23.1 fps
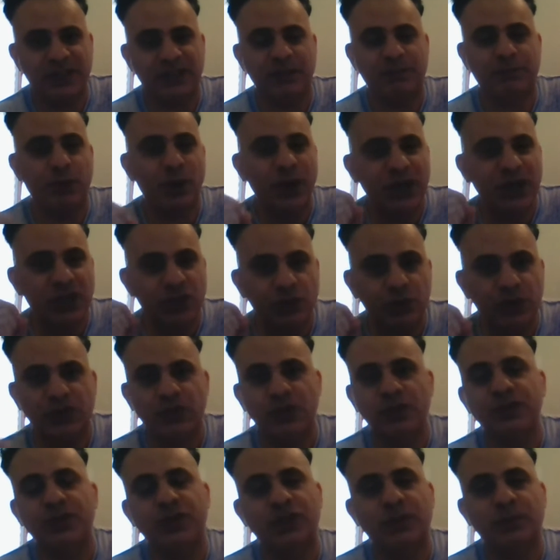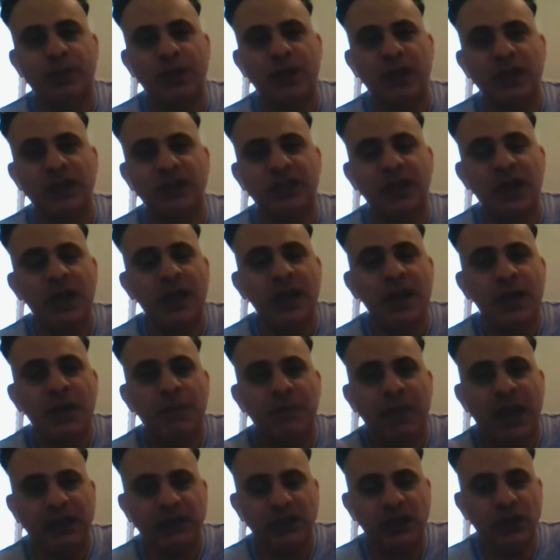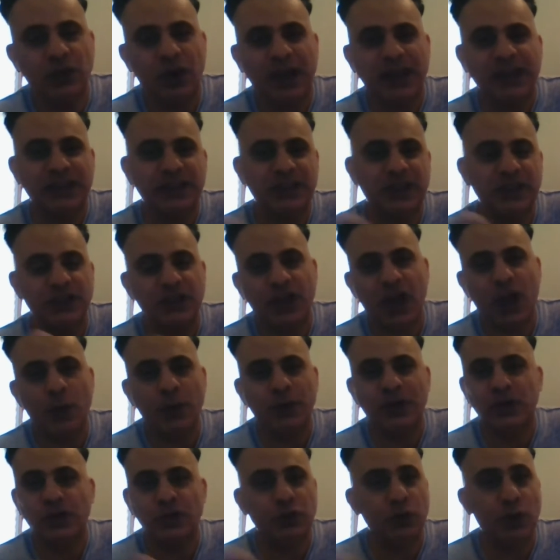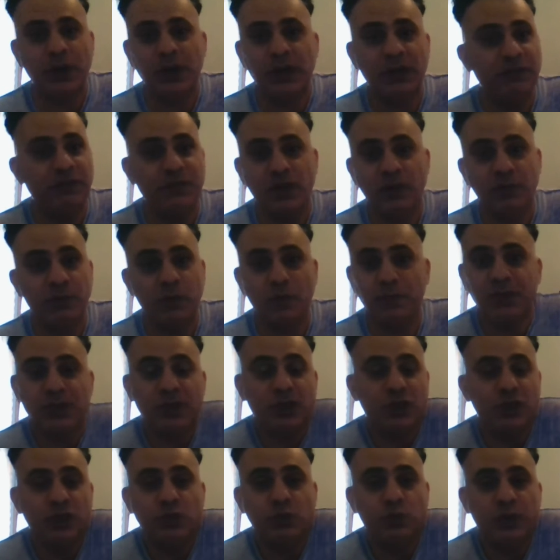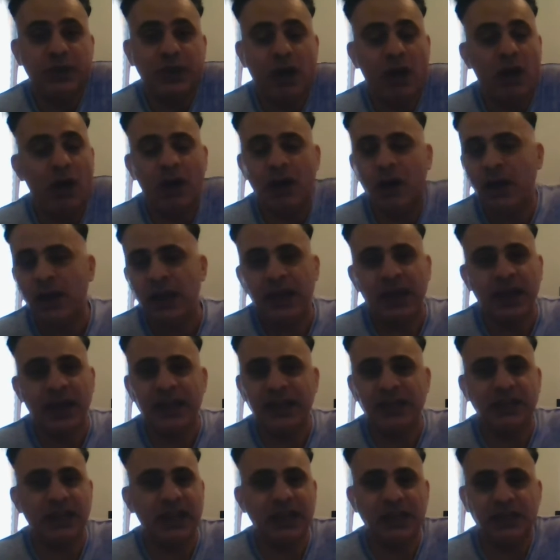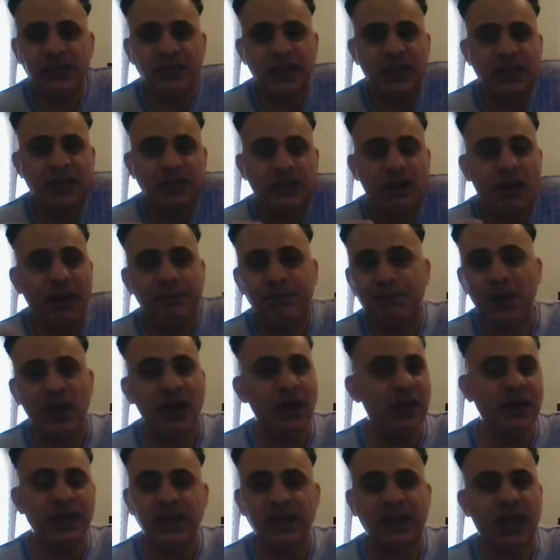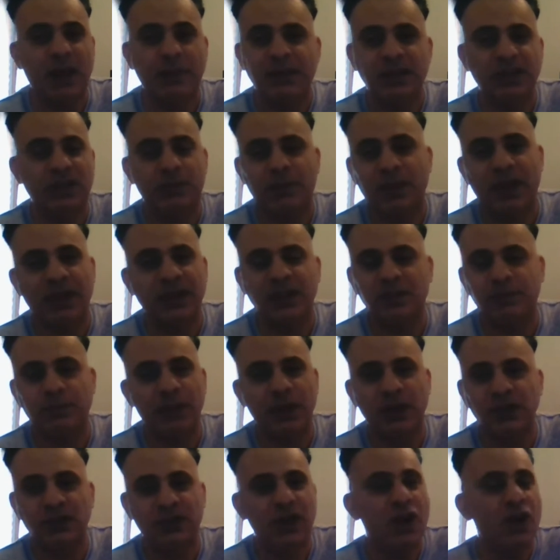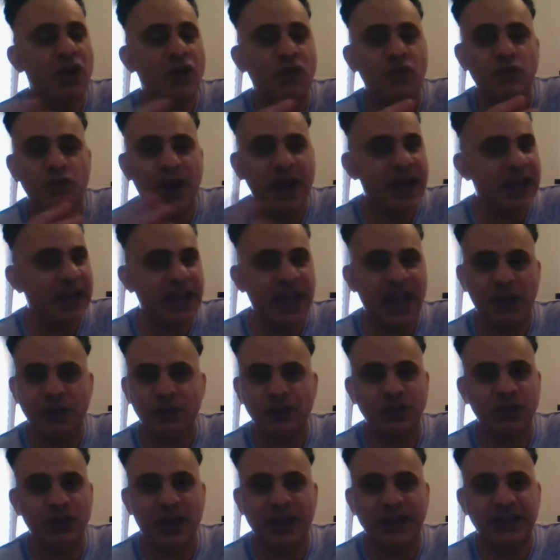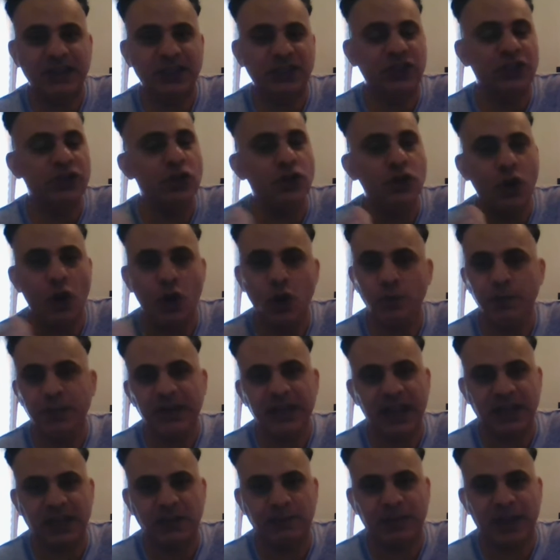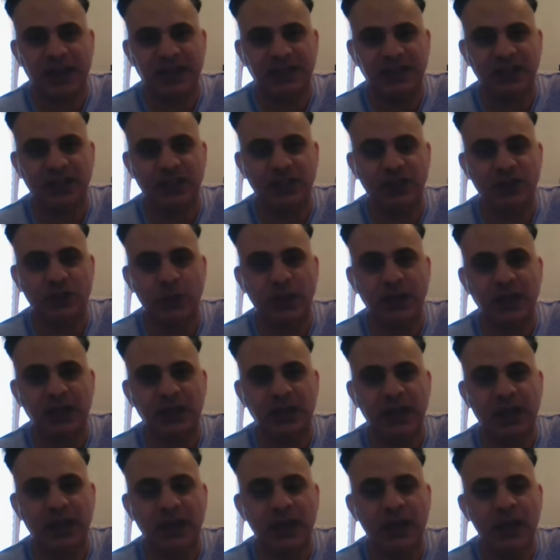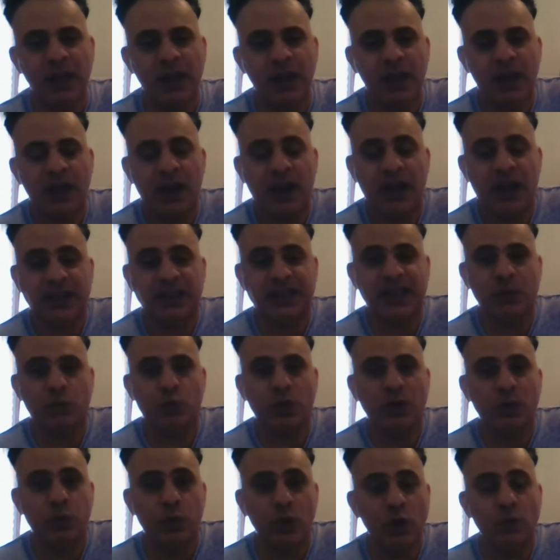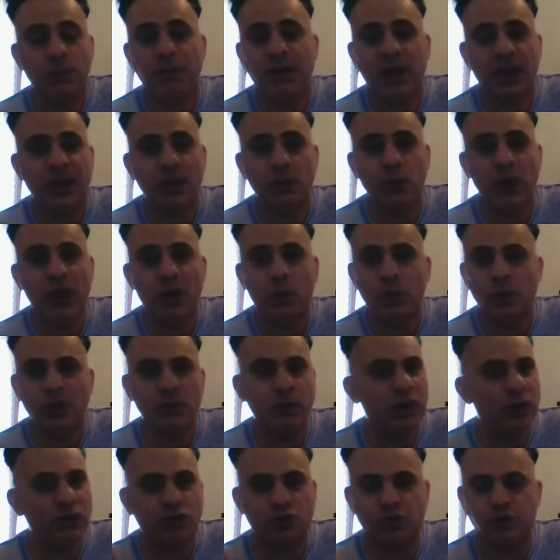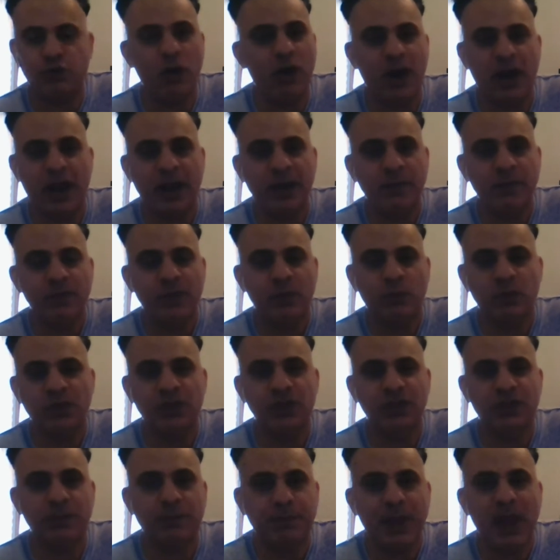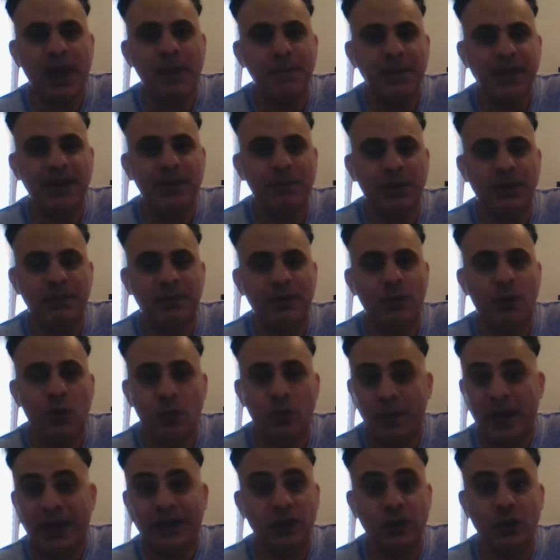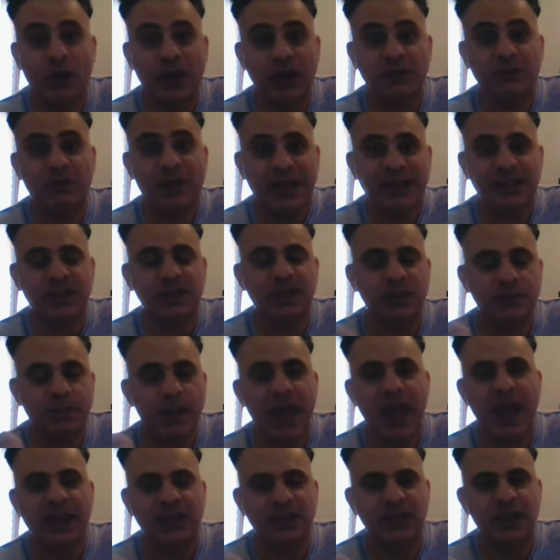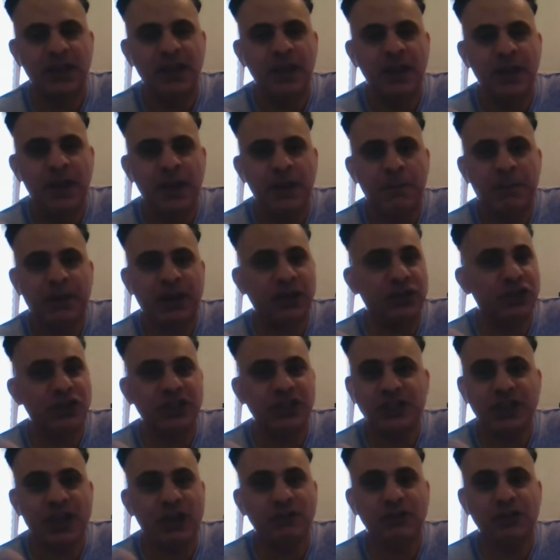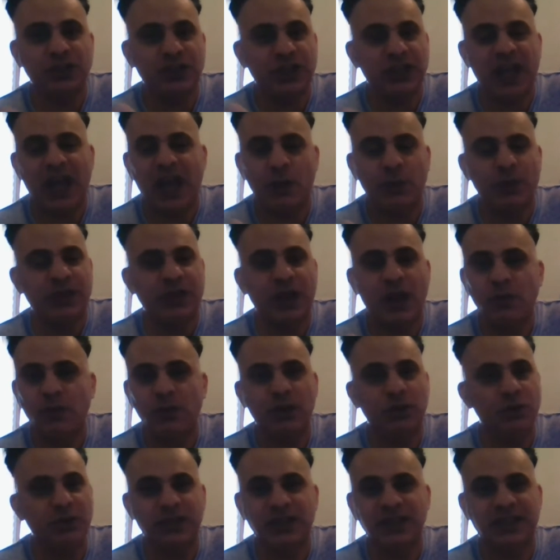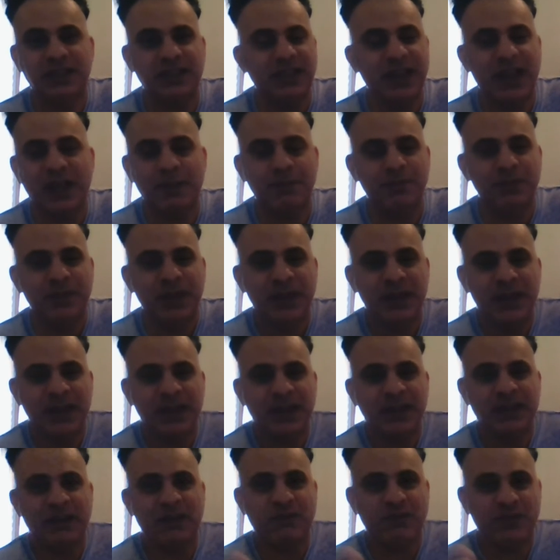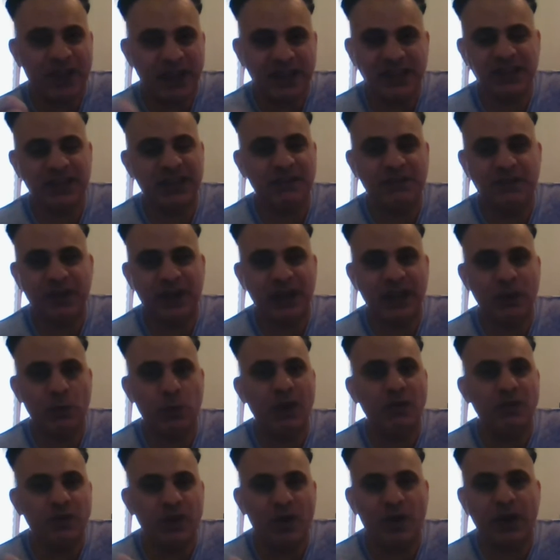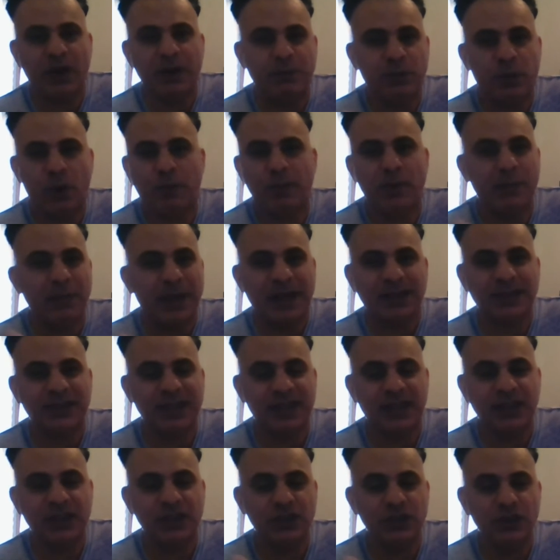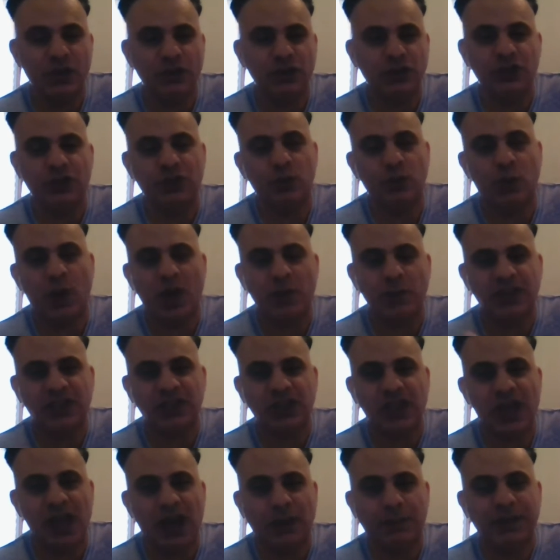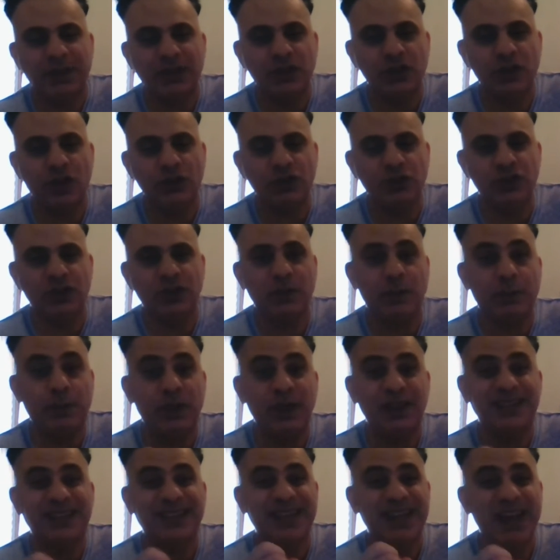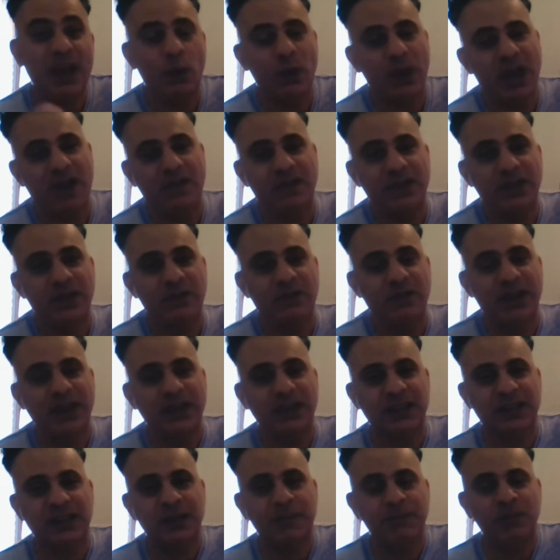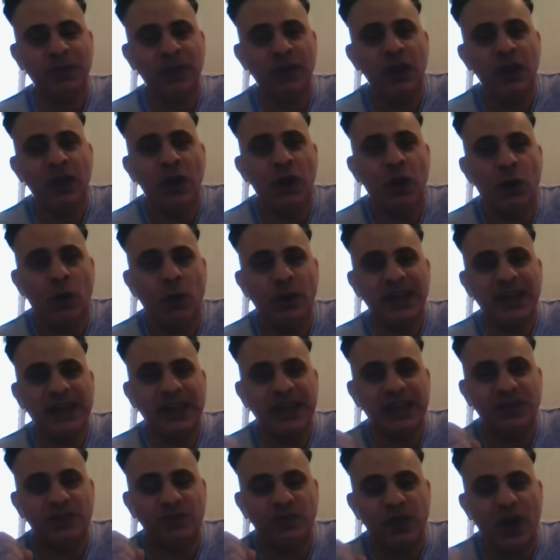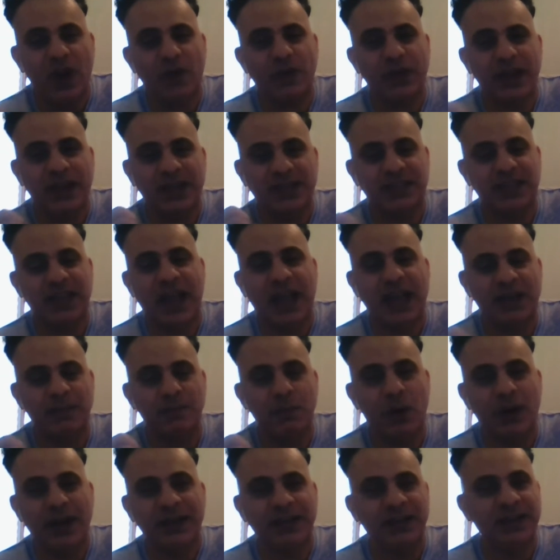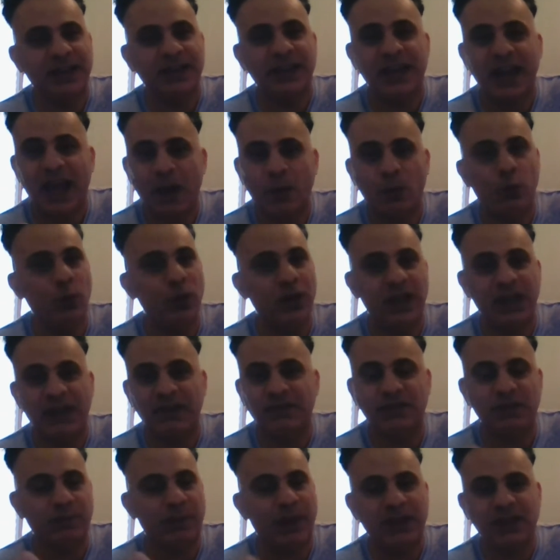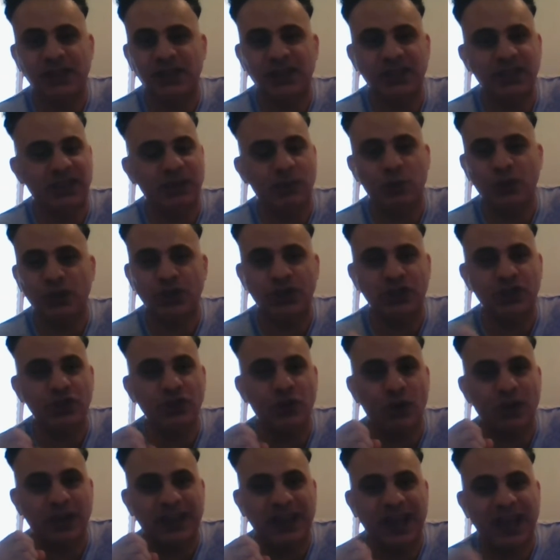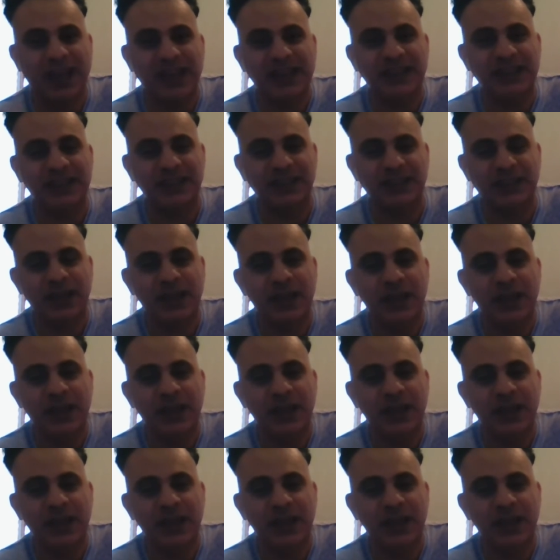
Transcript: The pressure is on Spurs. Man United can go and enjoy their football because we are. It's, it's, it's like Burnley coming to play Spurs. Rank outsiders, nobody expects us to do anything. I think we will play well. We will try, which is the bare minimum all Man United fans expect. But I just don't see how we don't lose this game defensively, we're very problematic. And it's not just the way we set up, it's not just the personnel we have in defence. Ollie is very attack minded, and that will leave spaces, and we're just not catered.